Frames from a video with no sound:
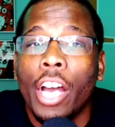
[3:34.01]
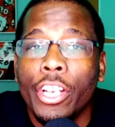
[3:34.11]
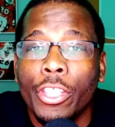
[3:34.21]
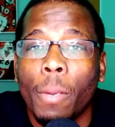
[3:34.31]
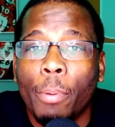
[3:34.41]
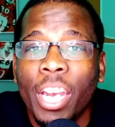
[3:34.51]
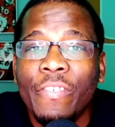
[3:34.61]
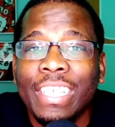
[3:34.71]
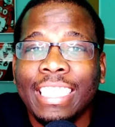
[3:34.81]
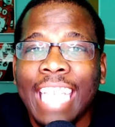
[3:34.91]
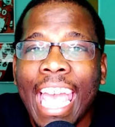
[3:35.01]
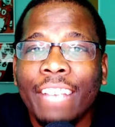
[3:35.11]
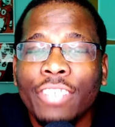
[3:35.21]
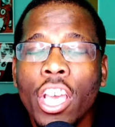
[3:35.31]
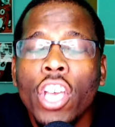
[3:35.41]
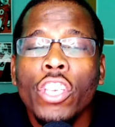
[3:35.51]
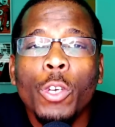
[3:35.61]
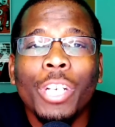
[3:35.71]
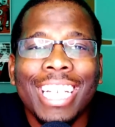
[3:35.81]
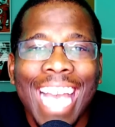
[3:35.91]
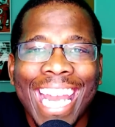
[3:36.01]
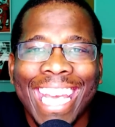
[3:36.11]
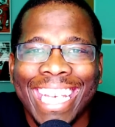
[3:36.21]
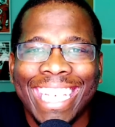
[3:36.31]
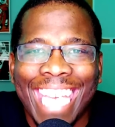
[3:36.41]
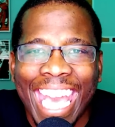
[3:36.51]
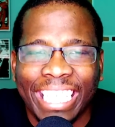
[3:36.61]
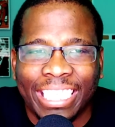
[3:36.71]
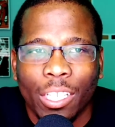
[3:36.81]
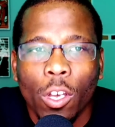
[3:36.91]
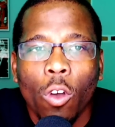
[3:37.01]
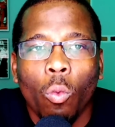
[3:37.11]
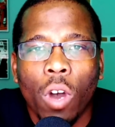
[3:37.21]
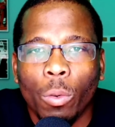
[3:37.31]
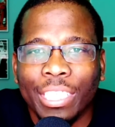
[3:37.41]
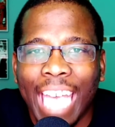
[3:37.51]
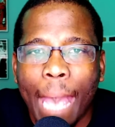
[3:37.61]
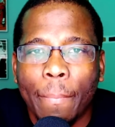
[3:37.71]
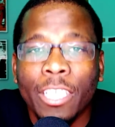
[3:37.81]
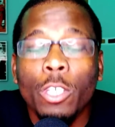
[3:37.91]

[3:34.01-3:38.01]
Under the previous staffs, you could kind of guess what was happening.